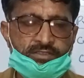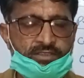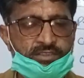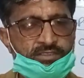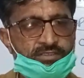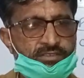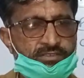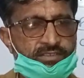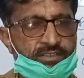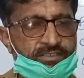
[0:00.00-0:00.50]

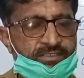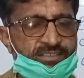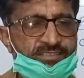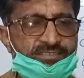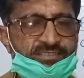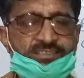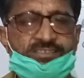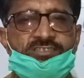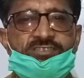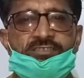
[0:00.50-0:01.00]
Here the
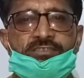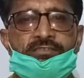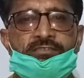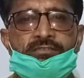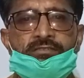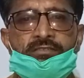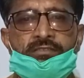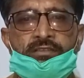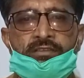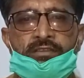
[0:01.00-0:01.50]

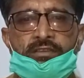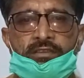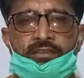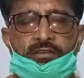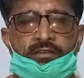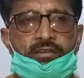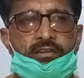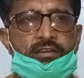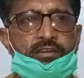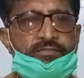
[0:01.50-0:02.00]
decision
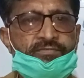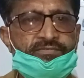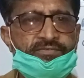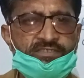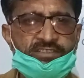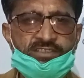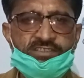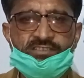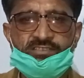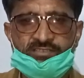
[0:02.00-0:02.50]
of
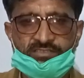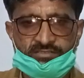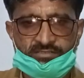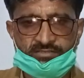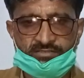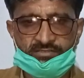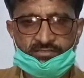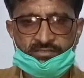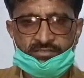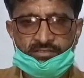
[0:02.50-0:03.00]

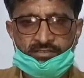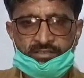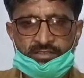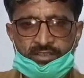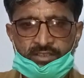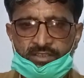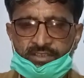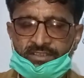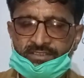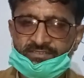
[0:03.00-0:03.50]
teacher
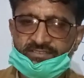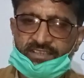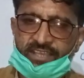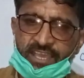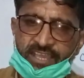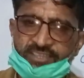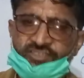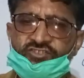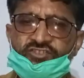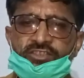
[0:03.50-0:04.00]
is
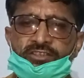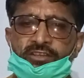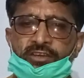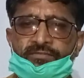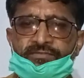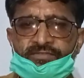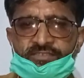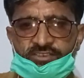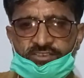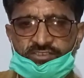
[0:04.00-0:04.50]
action
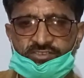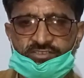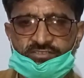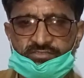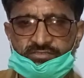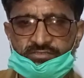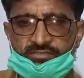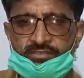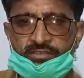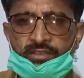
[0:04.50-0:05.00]
of
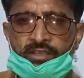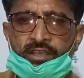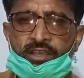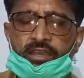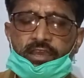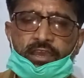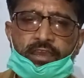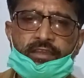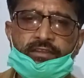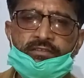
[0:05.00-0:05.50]
teacher,
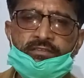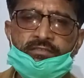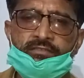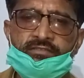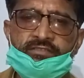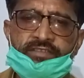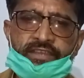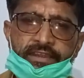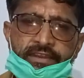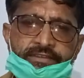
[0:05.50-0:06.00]

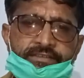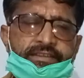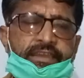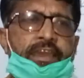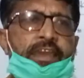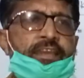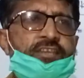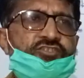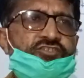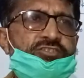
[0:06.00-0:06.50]
and that
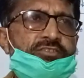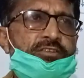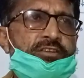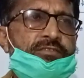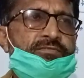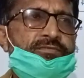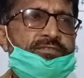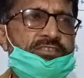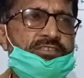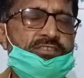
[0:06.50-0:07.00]
action
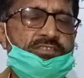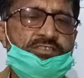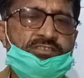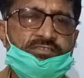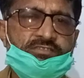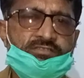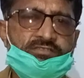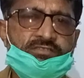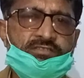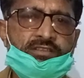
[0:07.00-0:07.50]
of
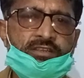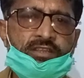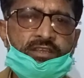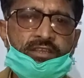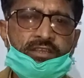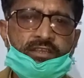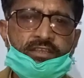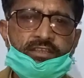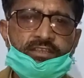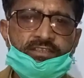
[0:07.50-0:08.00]
teacher
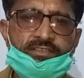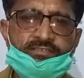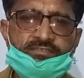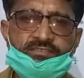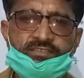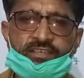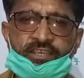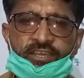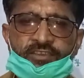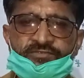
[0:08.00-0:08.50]

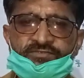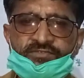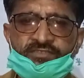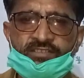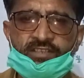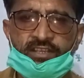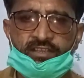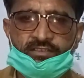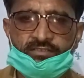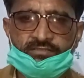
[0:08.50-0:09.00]
is
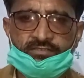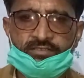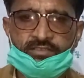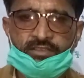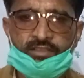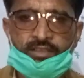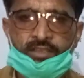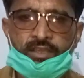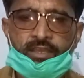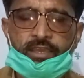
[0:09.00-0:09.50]
abstract,
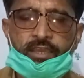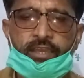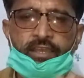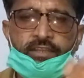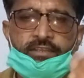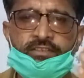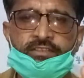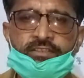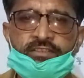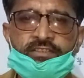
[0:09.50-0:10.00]

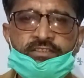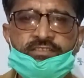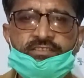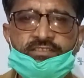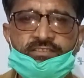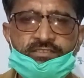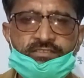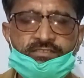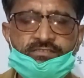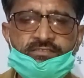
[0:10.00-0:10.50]
and it
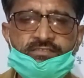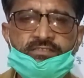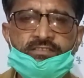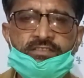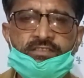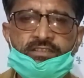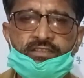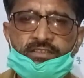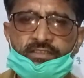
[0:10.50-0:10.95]
is